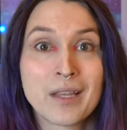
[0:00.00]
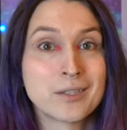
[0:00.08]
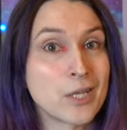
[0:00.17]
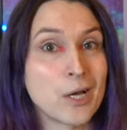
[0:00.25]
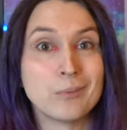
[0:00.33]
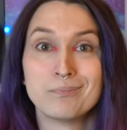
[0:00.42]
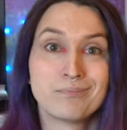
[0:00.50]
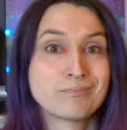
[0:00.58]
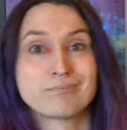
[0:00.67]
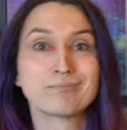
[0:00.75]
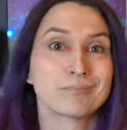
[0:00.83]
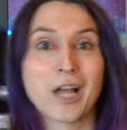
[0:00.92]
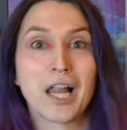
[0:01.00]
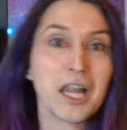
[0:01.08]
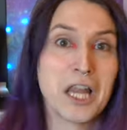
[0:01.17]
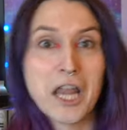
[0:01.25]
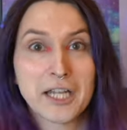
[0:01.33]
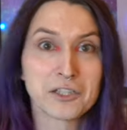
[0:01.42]
So,
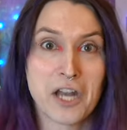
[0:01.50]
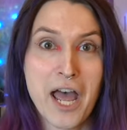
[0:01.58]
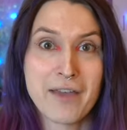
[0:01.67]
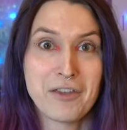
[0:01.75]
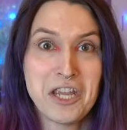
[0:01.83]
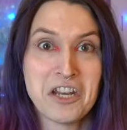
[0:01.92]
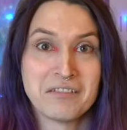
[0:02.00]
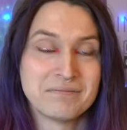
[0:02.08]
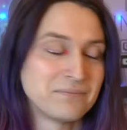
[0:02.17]
let's dive in.